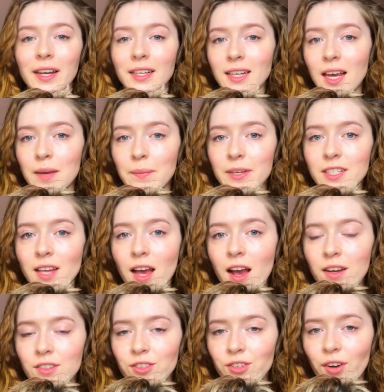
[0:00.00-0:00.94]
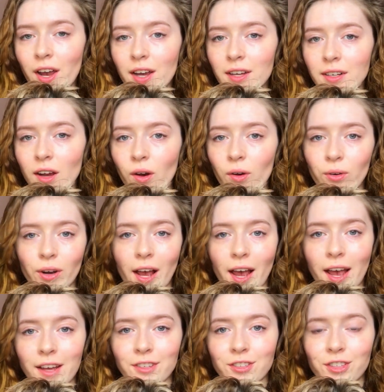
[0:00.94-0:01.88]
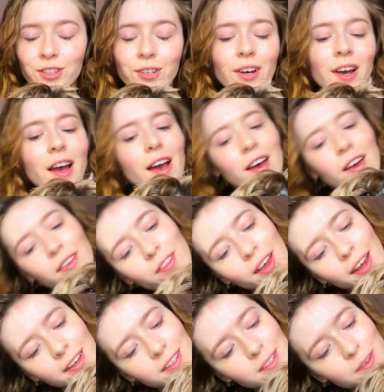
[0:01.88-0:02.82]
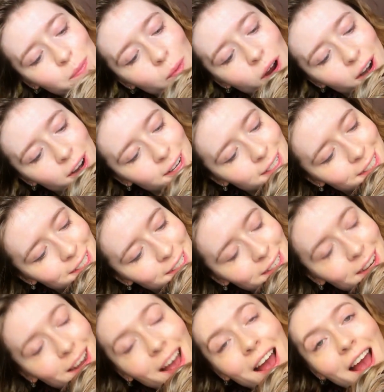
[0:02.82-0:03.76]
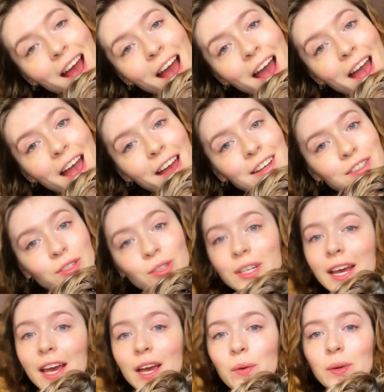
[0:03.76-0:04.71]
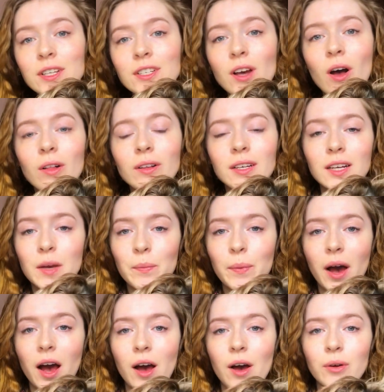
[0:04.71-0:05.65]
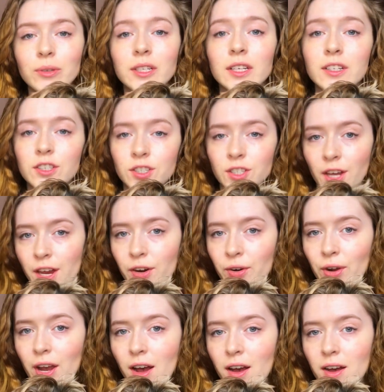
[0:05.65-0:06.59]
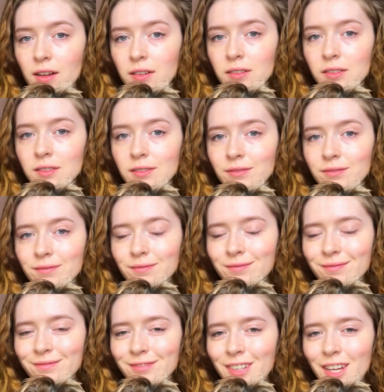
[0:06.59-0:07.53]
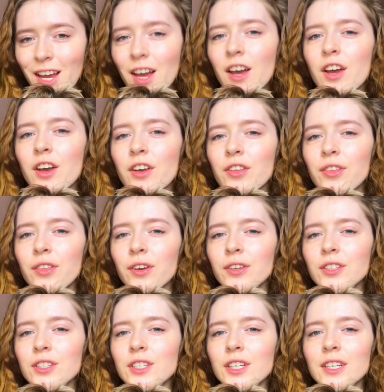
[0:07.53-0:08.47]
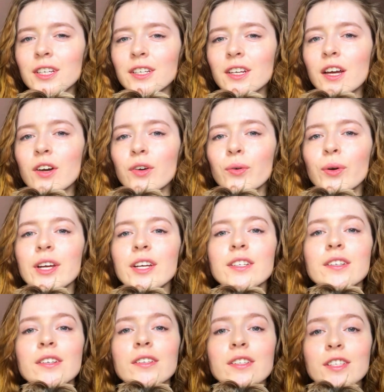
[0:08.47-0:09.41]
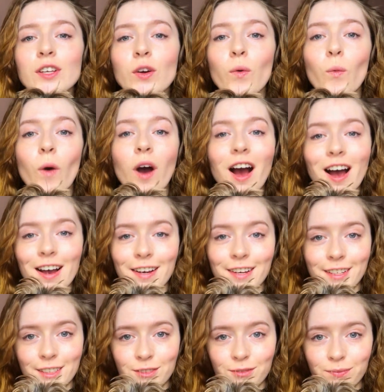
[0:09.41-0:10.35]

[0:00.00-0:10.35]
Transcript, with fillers: my name is Andriana or Andrew, that's Martik, and today we're talking about serial thirteen Reasons Why.